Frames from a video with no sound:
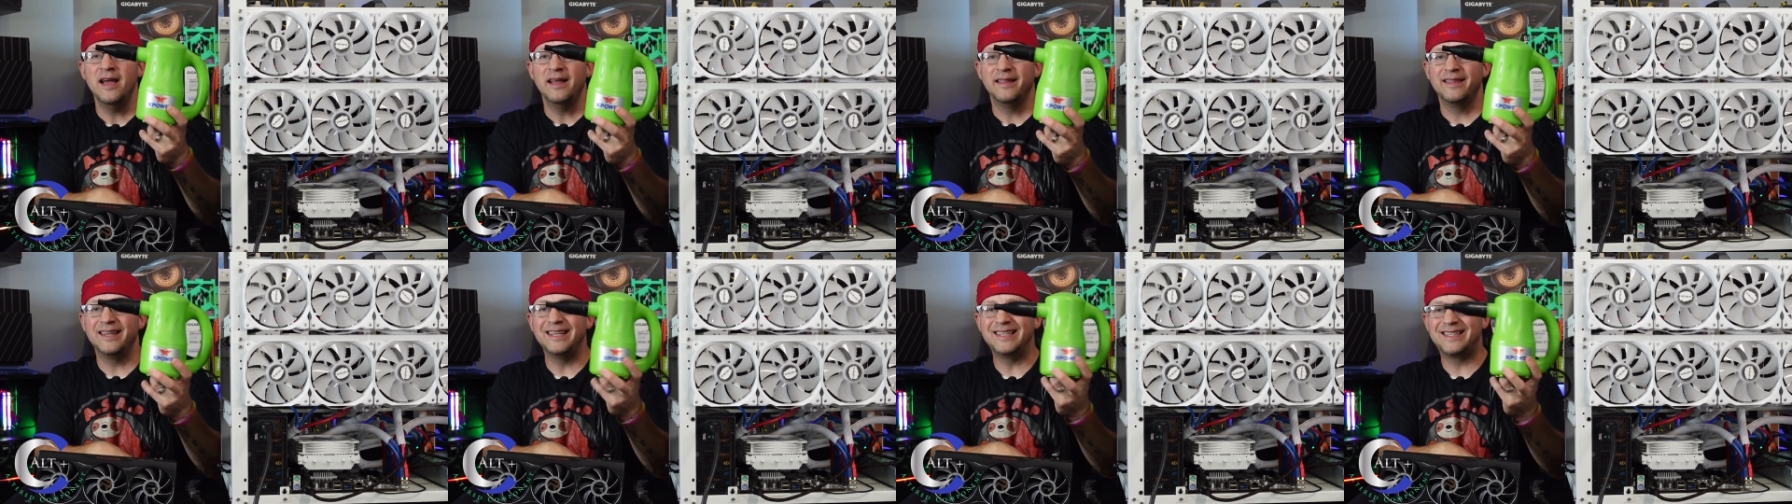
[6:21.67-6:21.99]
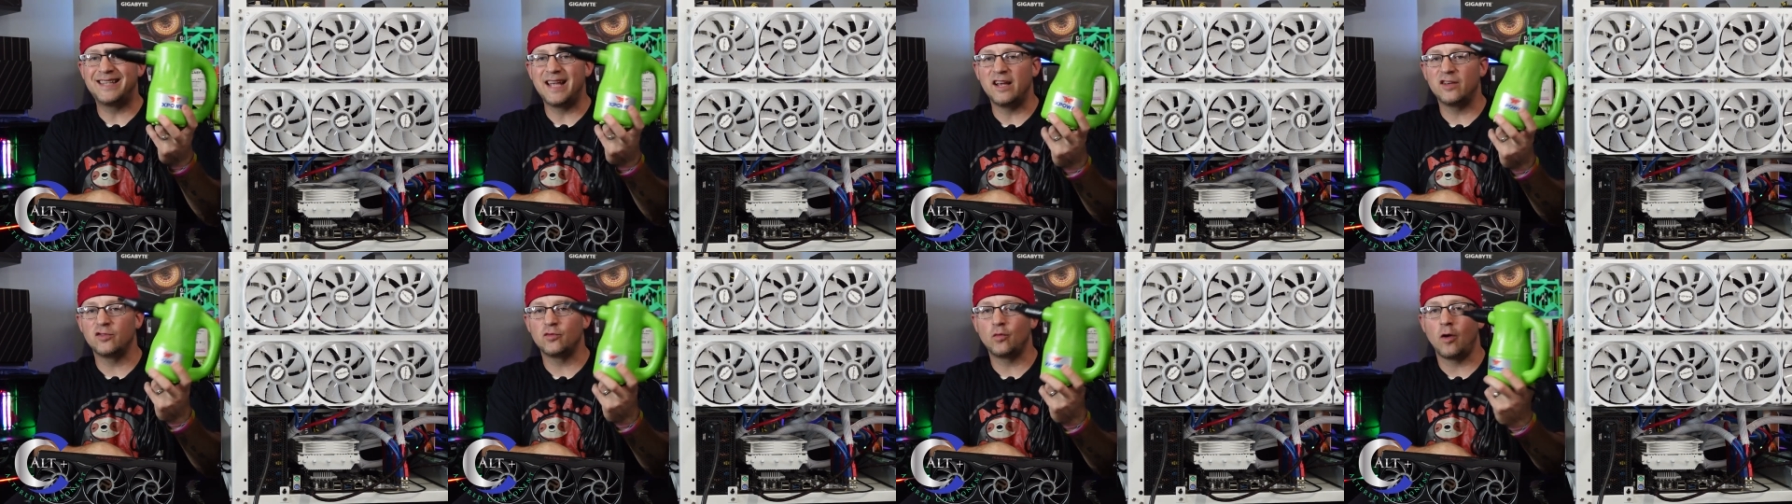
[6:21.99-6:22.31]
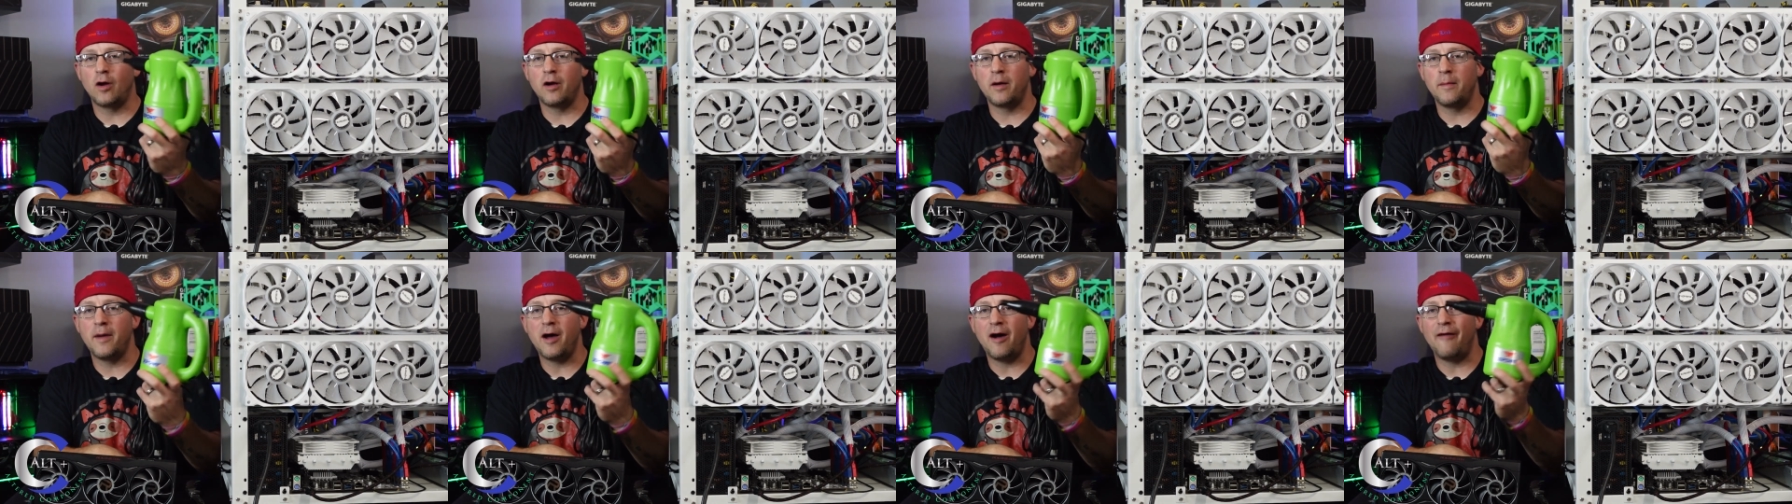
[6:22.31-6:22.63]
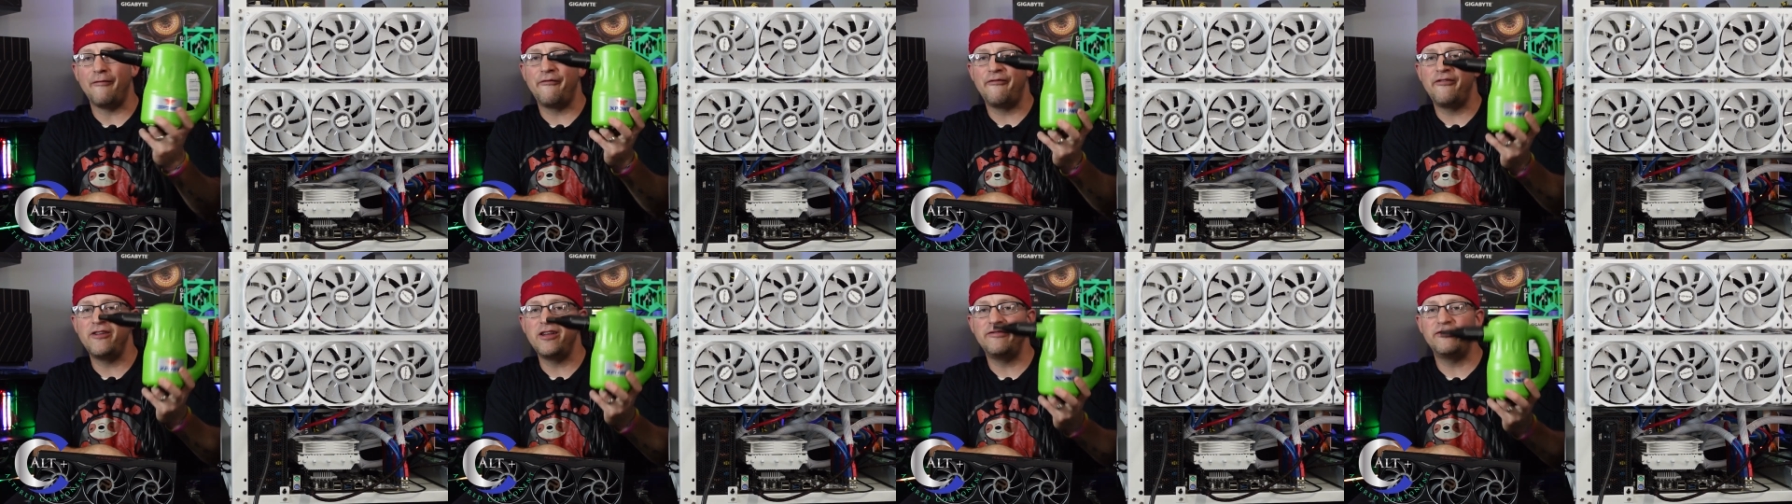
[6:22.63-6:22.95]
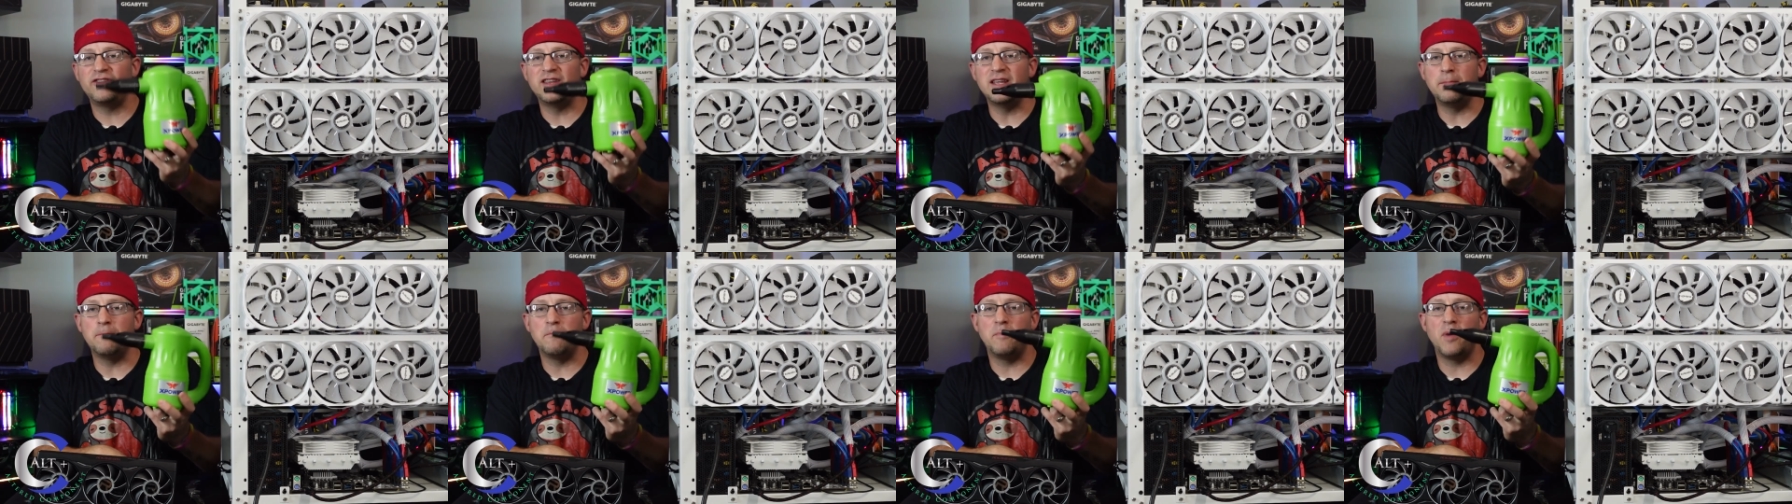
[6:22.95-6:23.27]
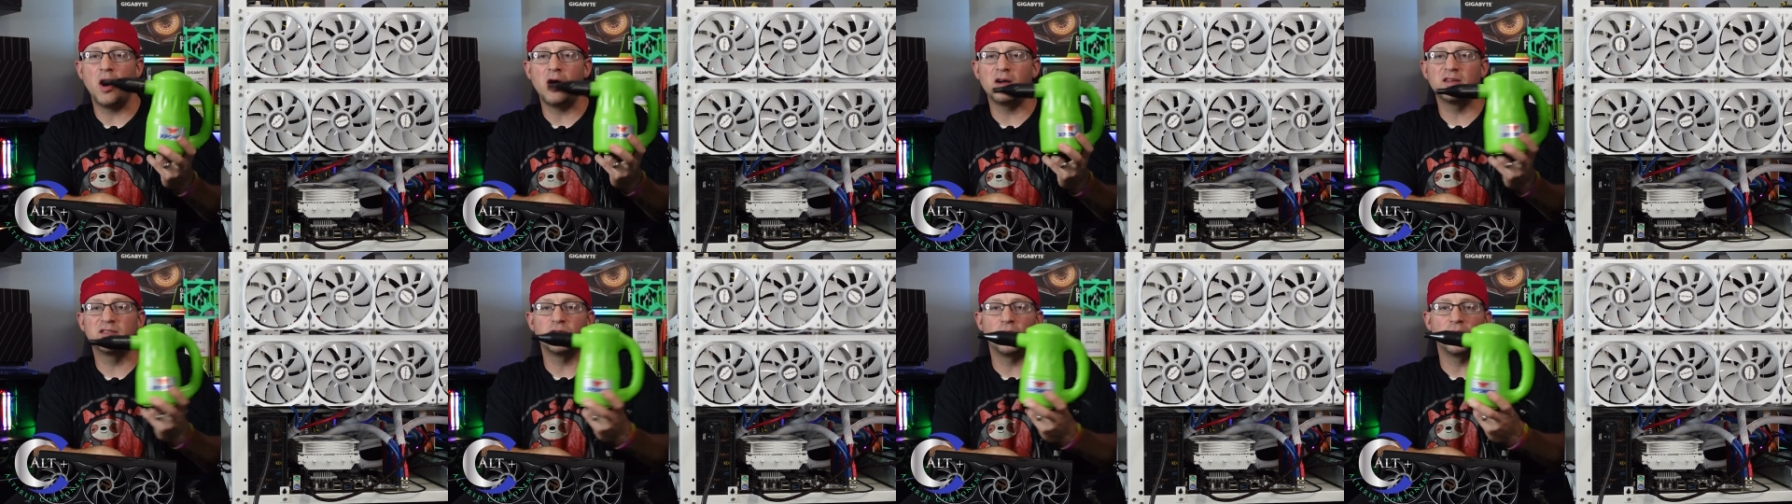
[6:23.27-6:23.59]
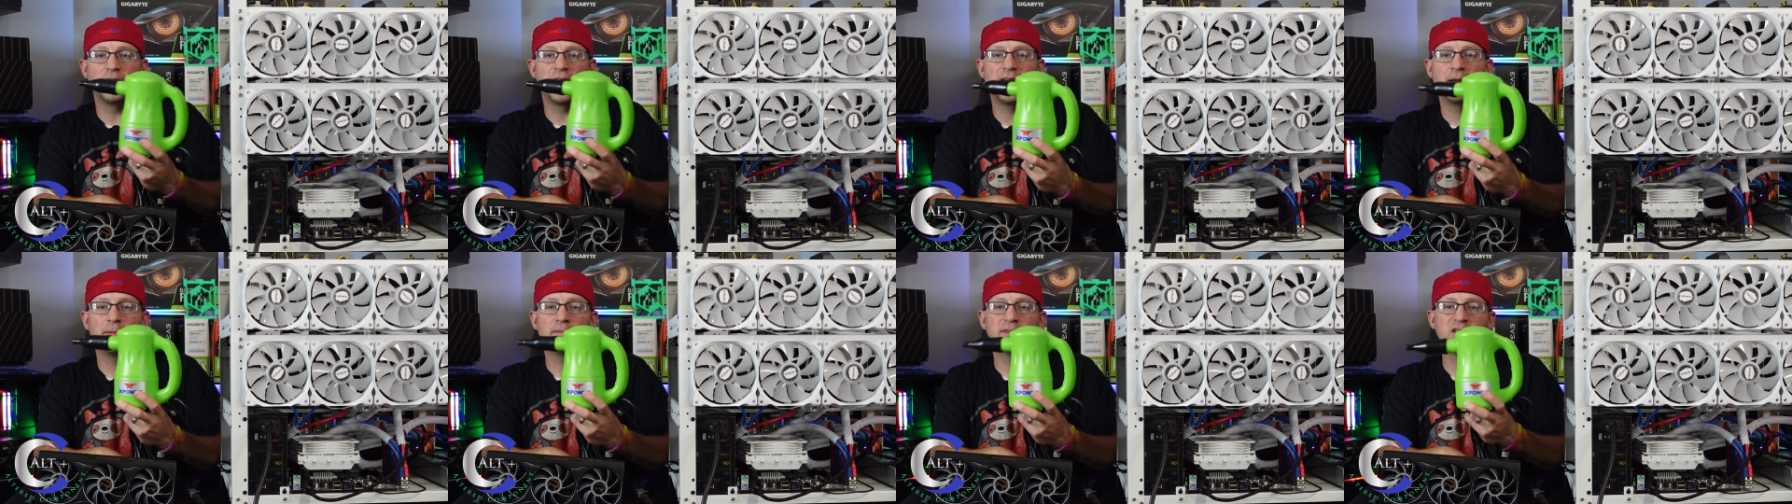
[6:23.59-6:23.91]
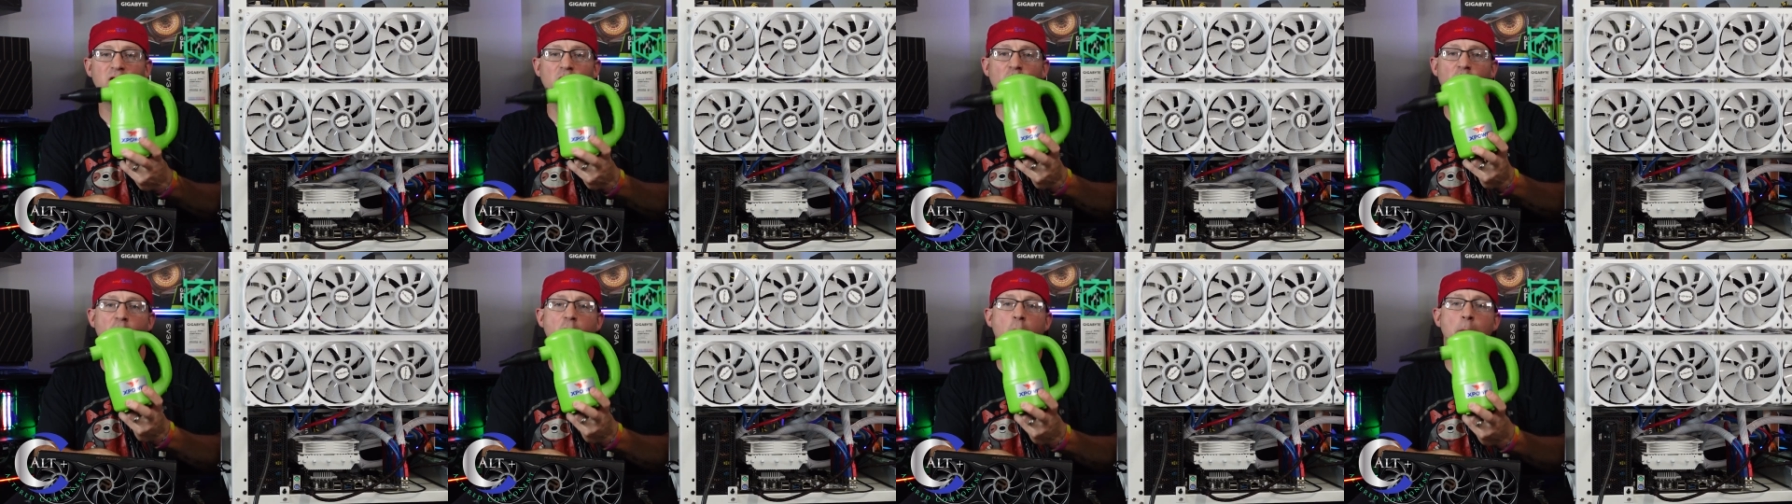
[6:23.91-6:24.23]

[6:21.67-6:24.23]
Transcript: These things run about 50 bucks on Amazon.